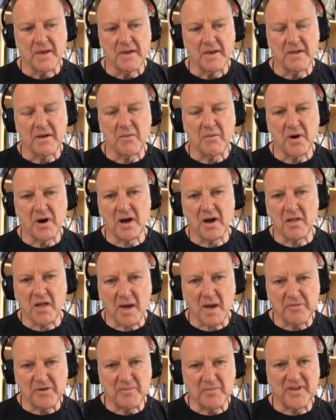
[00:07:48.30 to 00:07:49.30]
Now, we're all
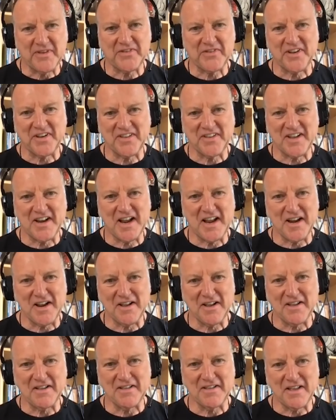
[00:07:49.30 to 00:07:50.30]
optimistic that
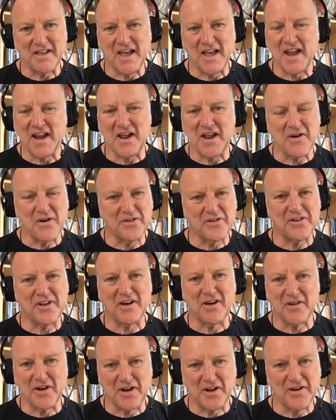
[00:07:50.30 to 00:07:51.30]
any
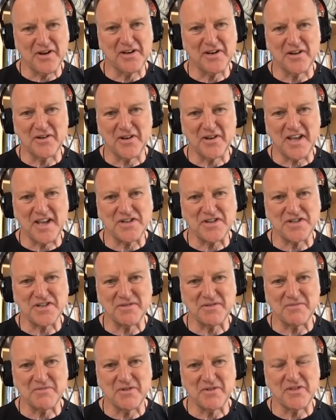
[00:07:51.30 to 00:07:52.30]
hotel in a good
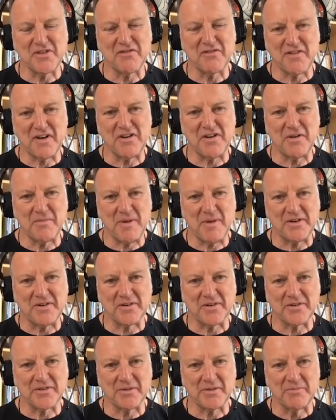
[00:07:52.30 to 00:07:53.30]
location with the
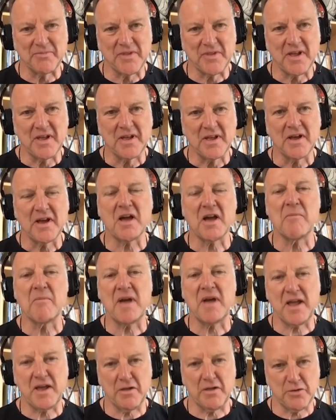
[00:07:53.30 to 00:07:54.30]
fundamentals can
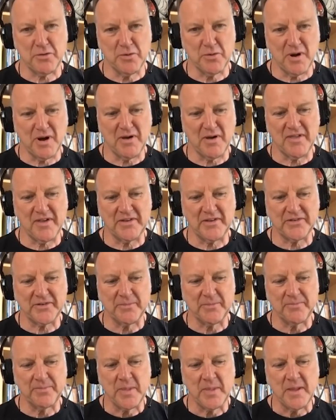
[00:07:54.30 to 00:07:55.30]
make it through all this.